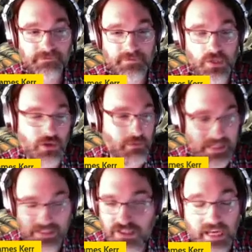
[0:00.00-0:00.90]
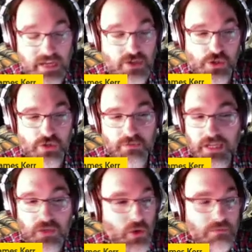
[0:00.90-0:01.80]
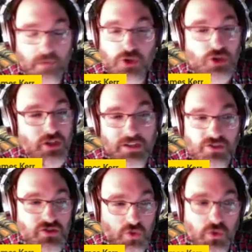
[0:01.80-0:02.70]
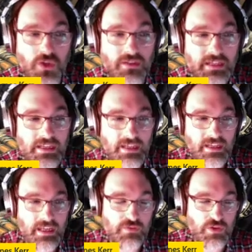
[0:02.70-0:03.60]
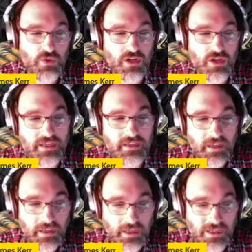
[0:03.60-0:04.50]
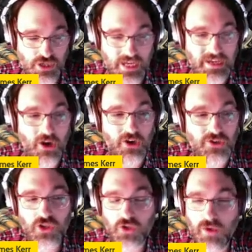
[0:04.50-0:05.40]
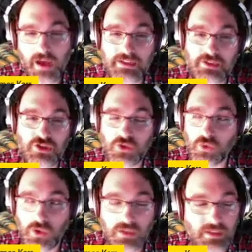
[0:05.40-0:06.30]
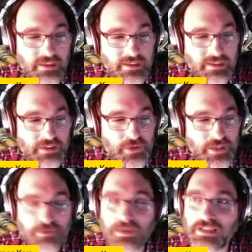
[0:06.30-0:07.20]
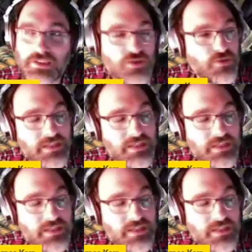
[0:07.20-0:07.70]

You can make a stage, you can make your own martial arts school. If you want to make JR's karate school, and you get to pick the street,